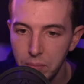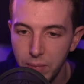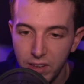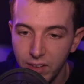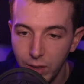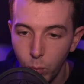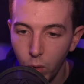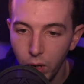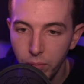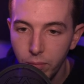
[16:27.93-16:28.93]
Basically
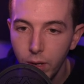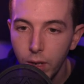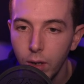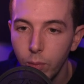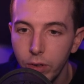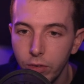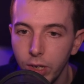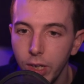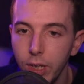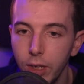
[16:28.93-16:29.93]
one, which
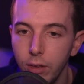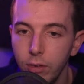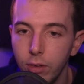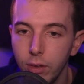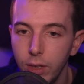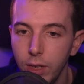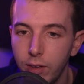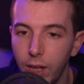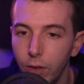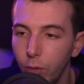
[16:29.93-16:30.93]
is the
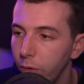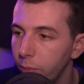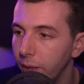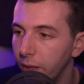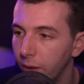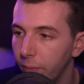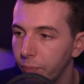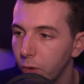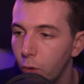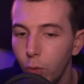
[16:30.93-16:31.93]
Tal Noisemaker.
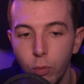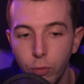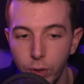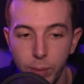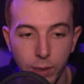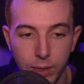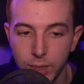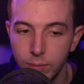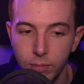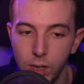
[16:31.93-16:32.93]
Cool free
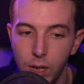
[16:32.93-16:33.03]
plugin.